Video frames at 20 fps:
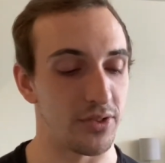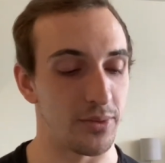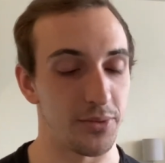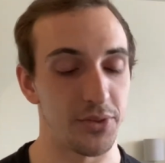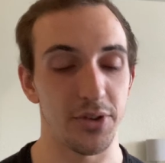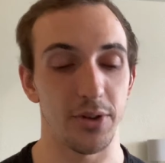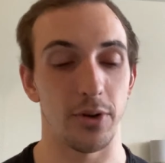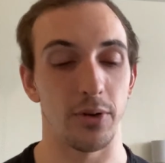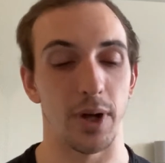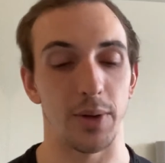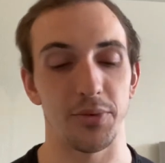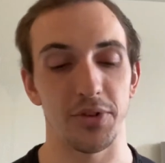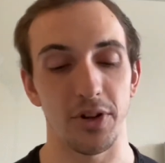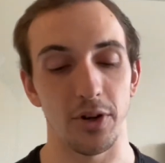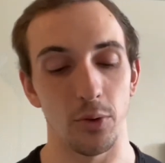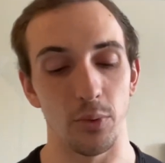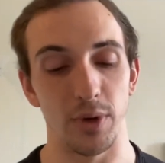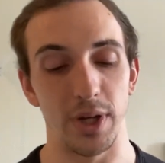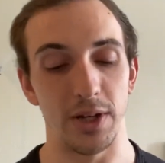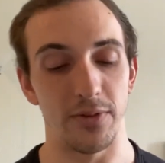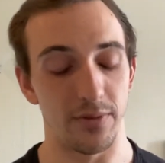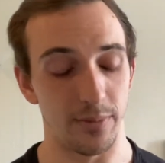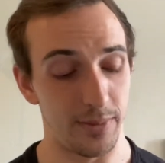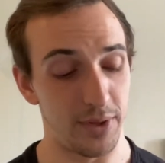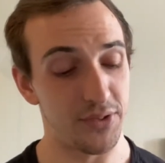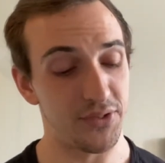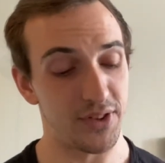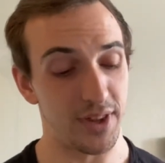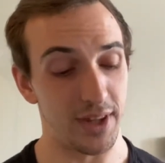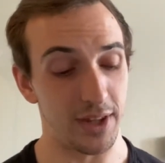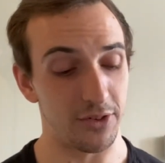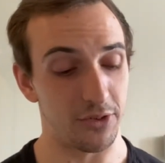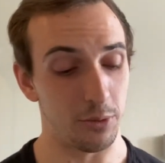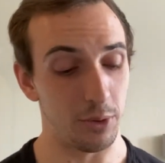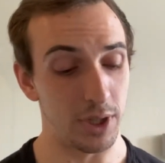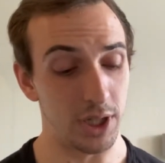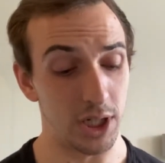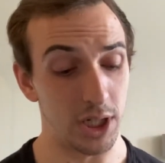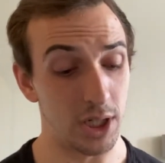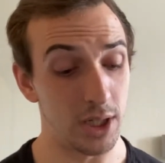I'm just gonna read from this because I think it's
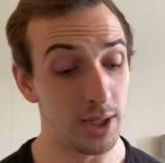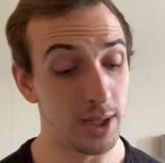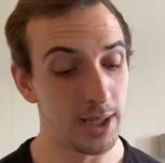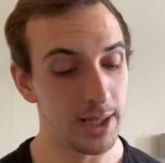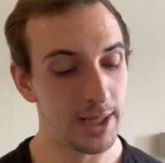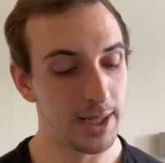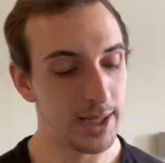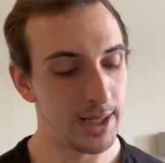really good.